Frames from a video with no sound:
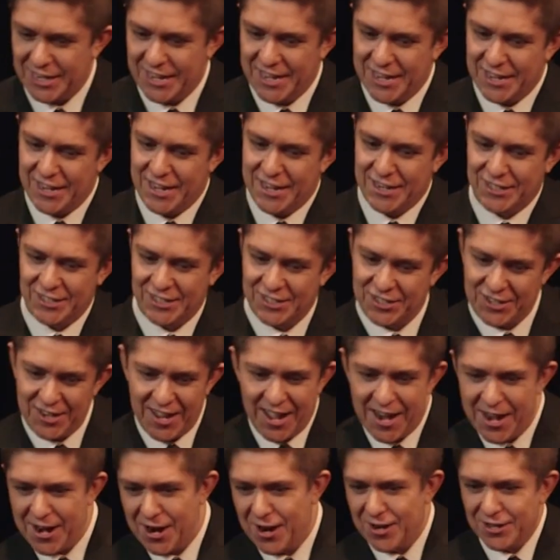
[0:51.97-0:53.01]

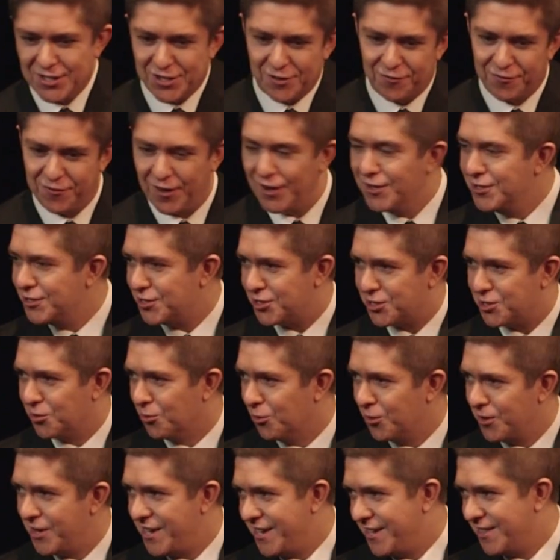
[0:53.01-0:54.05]
It's, I don't know, it's a fun
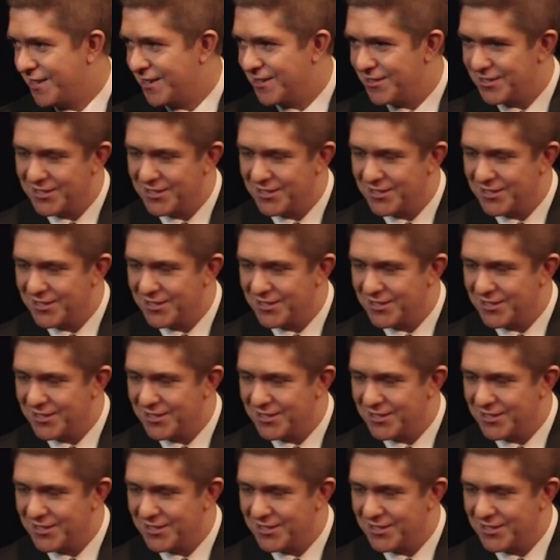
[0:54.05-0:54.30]
story.